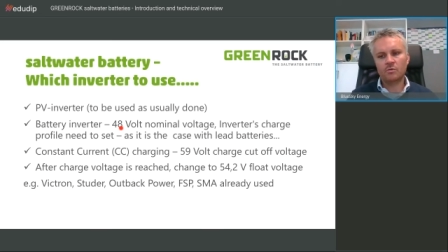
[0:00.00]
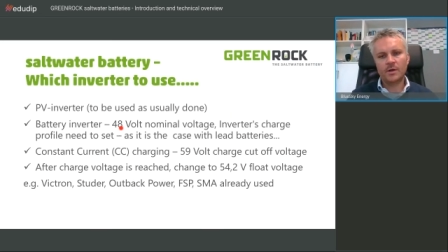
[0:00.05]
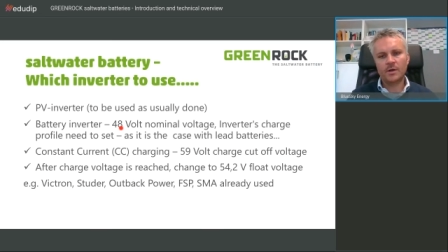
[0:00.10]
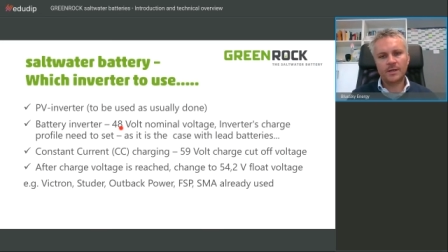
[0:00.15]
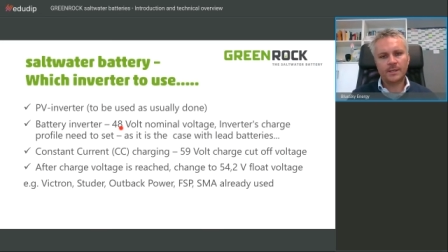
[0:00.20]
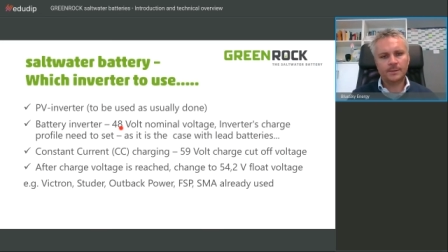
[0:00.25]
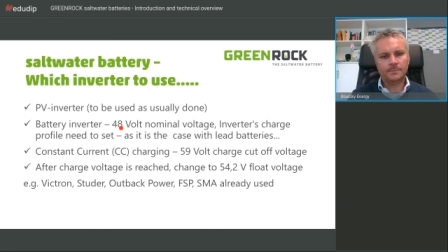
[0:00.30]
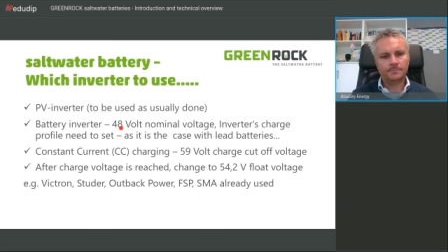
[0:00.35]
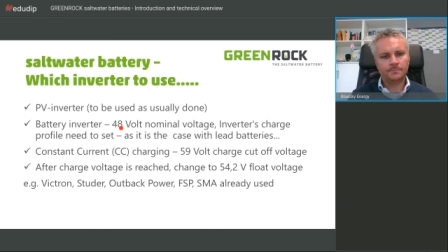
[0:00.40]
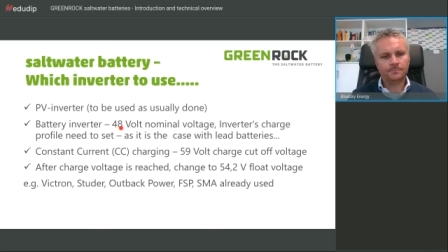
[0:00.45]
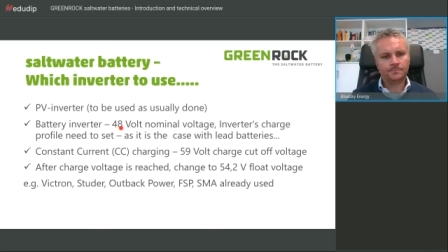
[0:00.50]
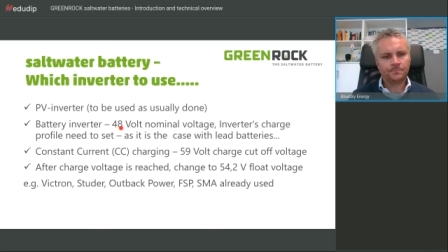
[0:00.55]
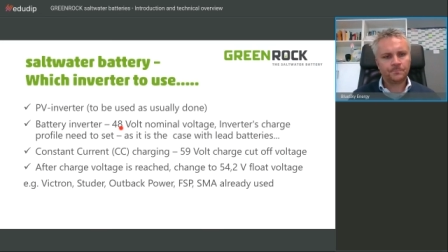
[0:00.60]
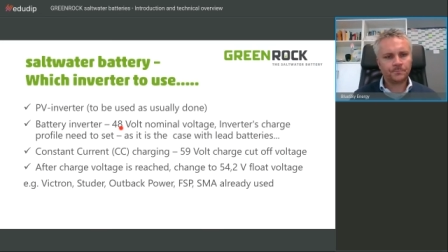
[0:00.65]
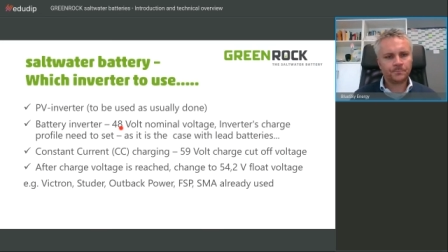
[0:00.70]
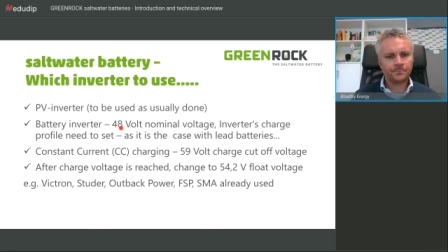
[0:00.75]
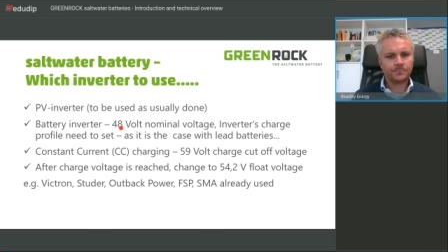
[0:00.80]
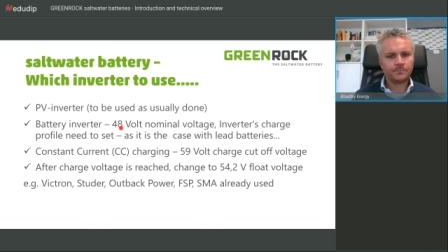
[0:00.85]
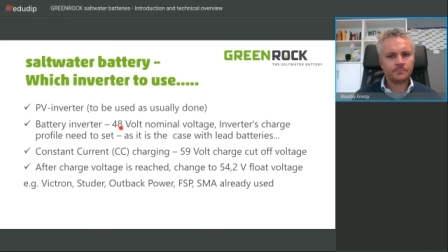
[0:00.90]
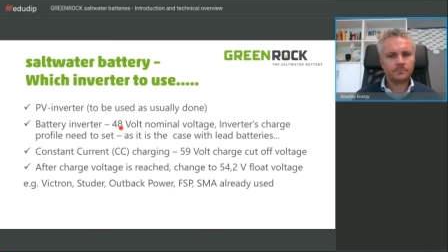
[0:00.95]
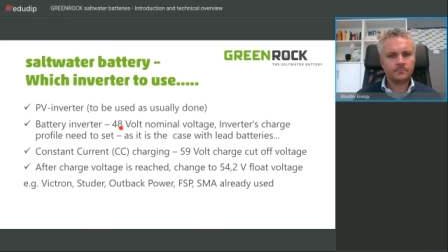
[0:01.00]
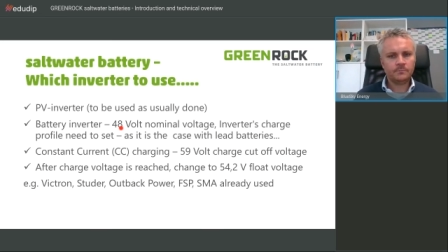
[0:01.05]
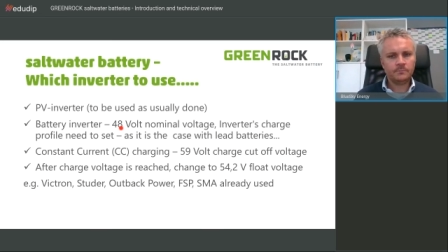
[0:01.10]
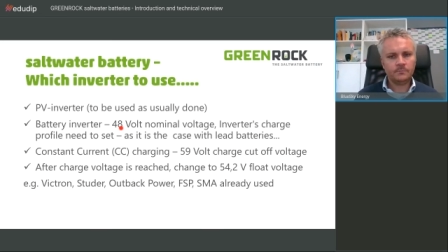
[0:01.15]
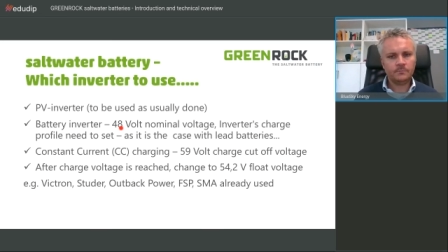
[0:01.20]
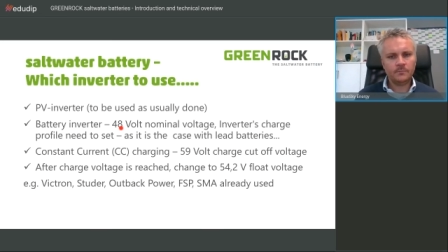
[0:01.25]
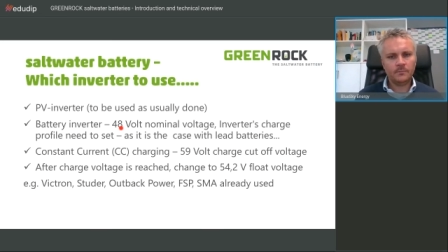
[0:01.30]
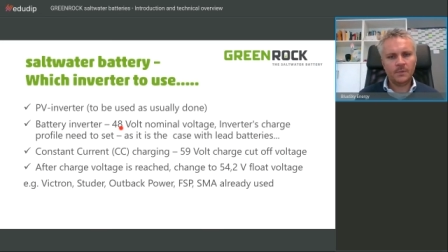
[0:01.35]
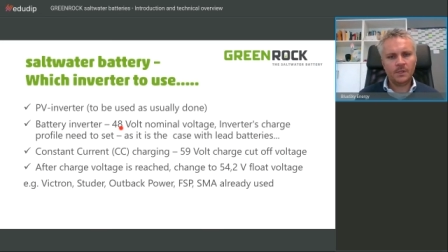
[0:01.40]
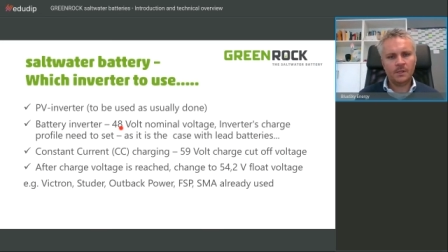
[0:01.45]
So the charging is a
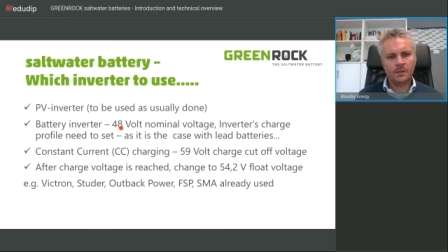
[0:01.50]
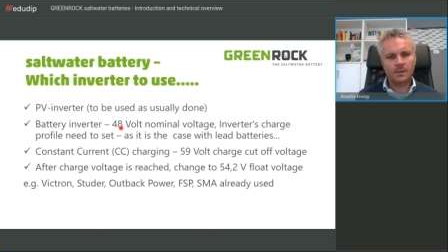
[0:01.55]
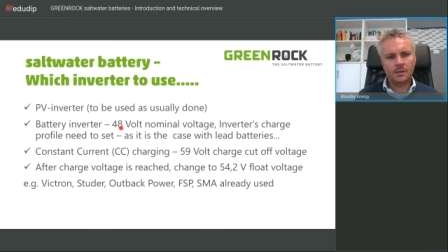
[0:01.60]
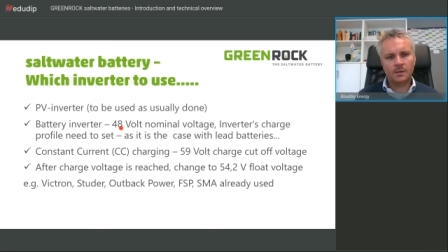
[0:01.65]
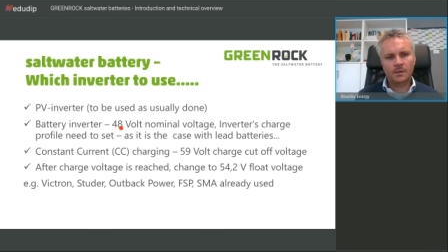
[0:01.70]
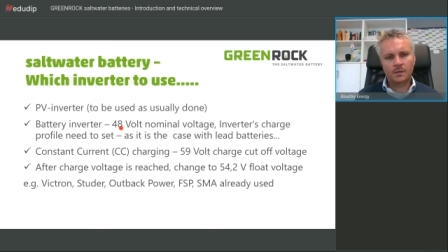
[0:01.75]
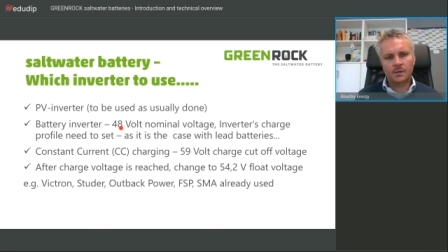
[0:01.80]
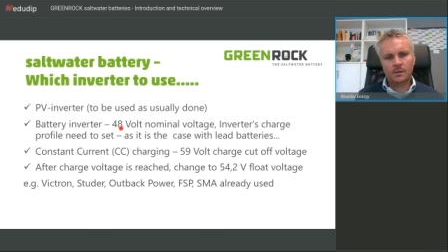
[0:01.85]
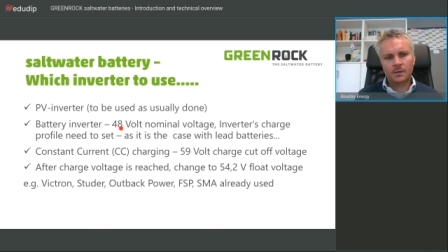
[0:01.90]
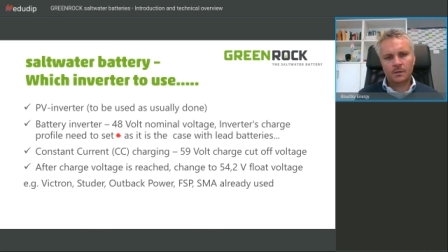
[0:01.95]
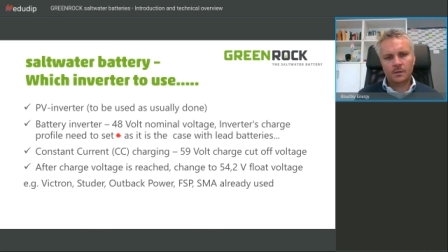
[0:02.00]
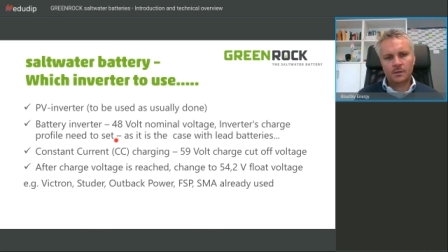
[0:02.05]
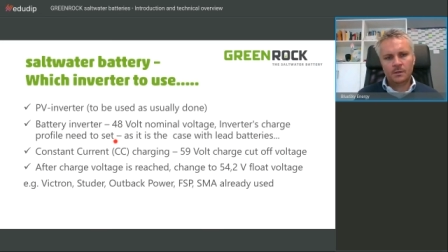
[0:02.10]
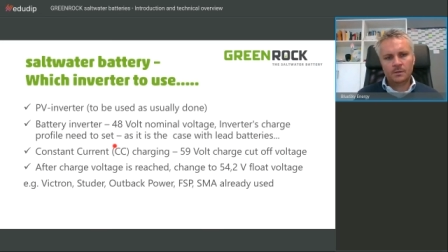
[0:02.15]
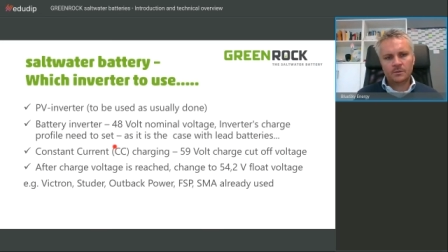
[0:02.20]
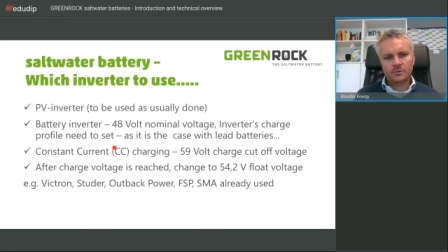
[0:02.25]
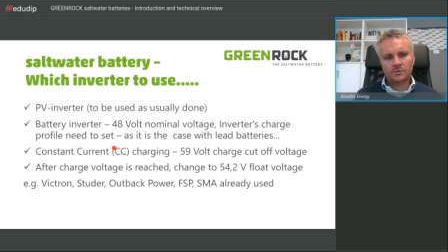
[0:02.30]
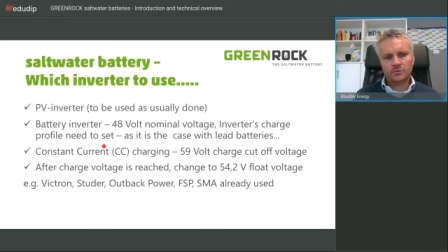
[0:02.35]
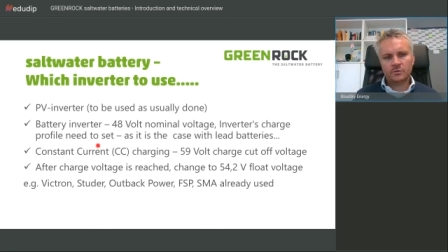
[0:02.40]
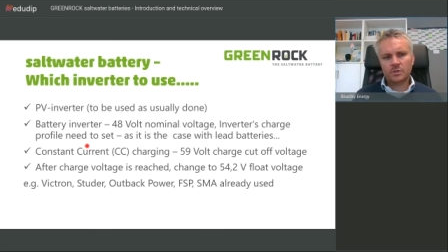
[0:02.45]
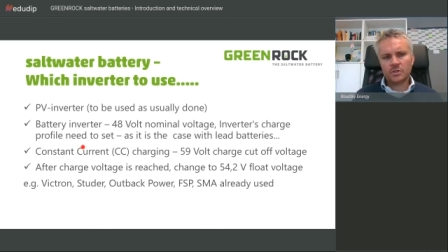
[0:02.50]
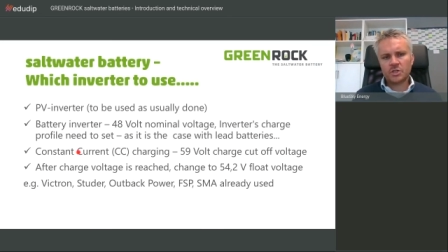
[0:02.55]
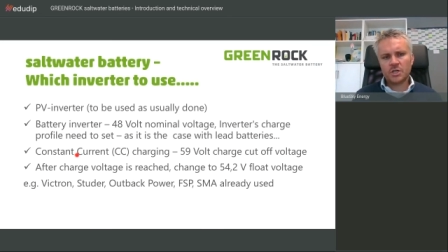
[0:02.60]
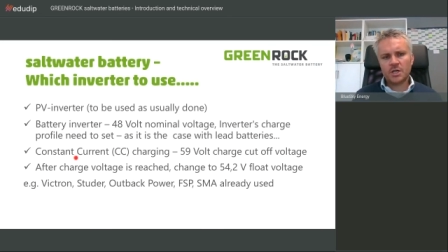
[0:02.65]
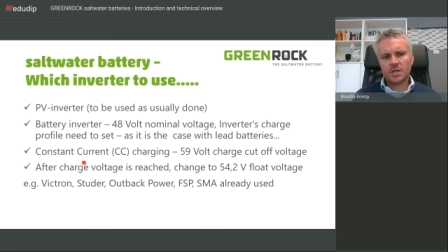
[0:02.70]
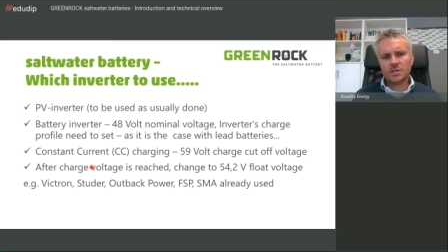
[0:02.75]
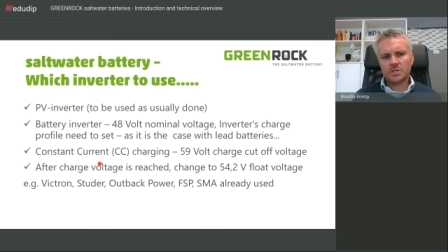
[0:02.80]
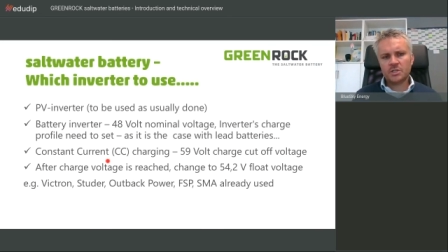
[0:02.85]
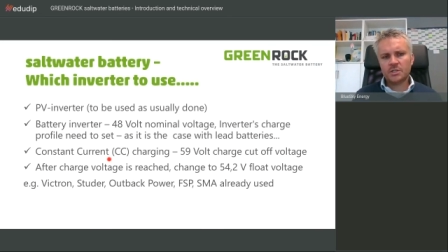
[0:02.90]
constant current charging,